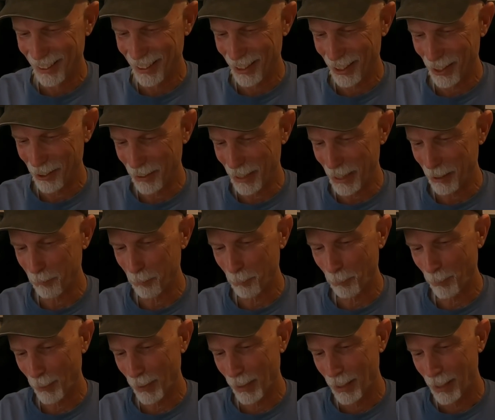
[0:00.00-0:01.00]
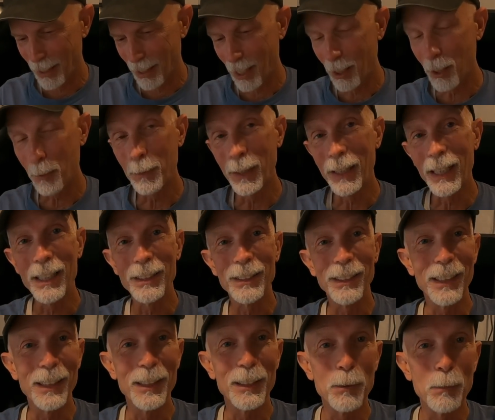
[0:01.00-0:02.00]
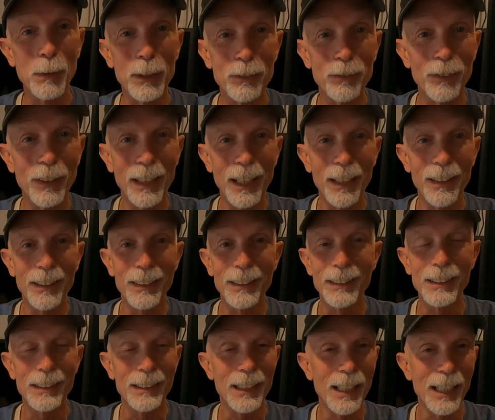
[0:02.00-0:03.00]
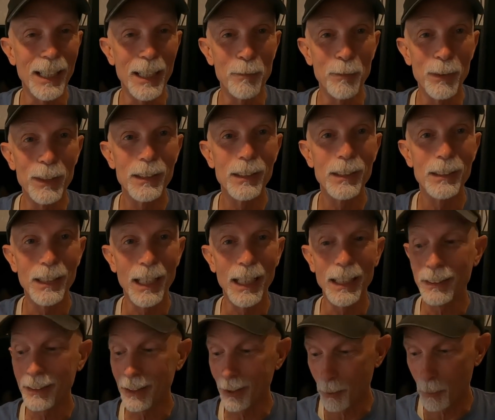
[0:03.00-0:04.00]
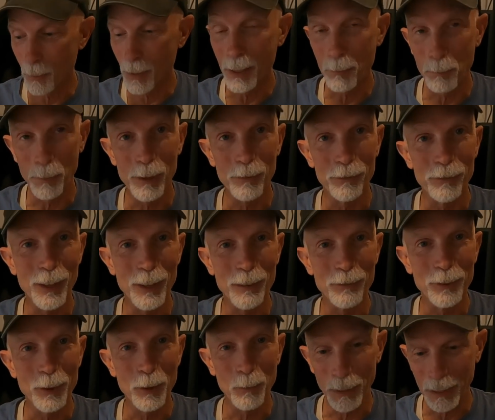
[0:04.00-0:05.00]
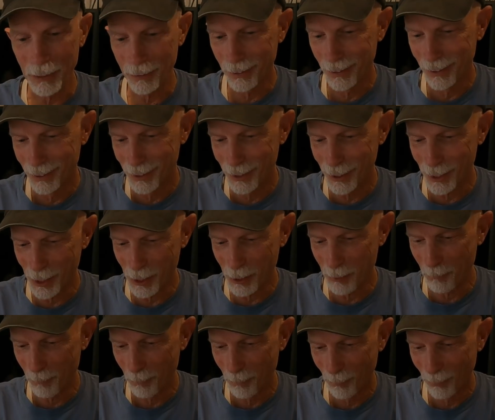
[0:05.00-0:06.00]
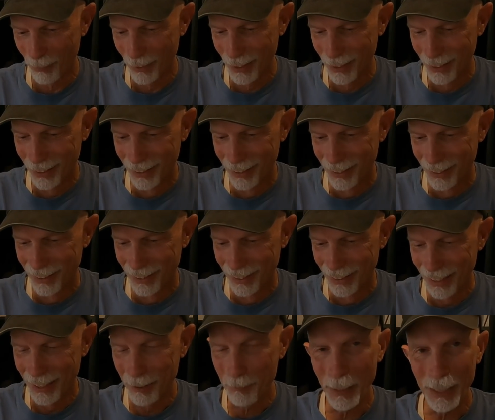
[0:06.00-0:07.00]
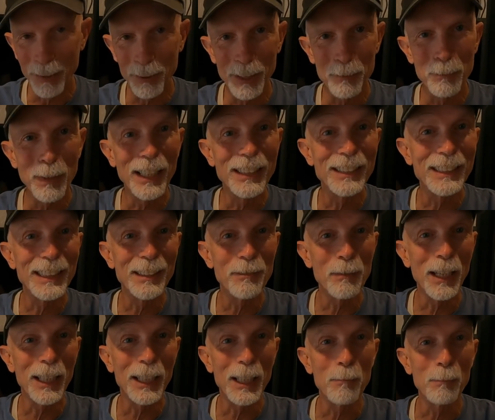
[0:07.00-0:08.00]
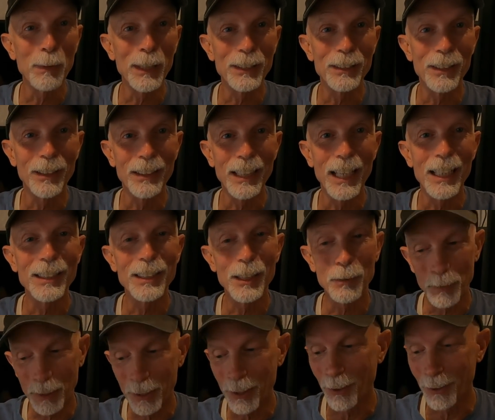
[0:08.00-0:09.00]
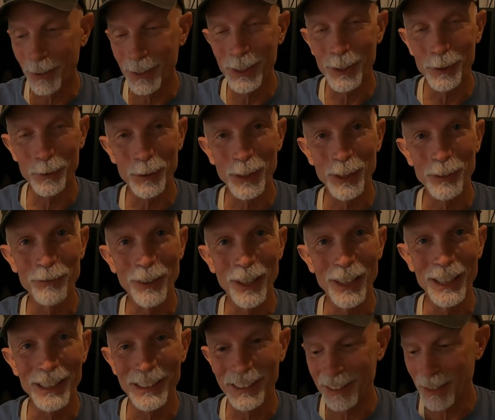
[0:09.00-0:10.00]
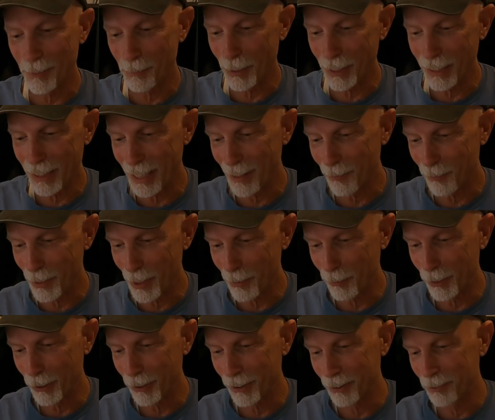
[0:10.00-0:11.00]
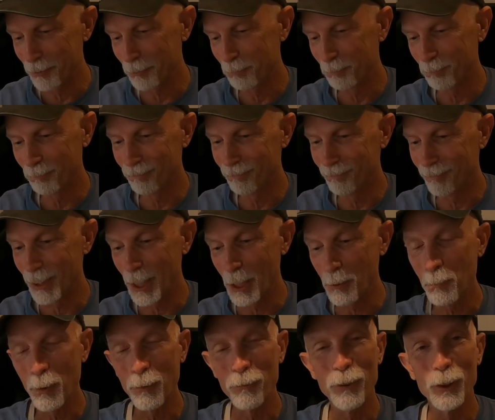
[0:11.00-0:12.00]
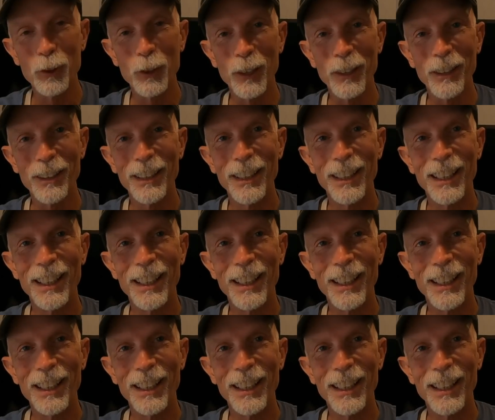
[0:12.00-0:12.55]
All right. I hope you guys are getting as much fun out of this as I am. This is actually quite a bit of fun for me. So it may seem like I'm being sarcastic, but no, this is really fun. It's something that I've never done before,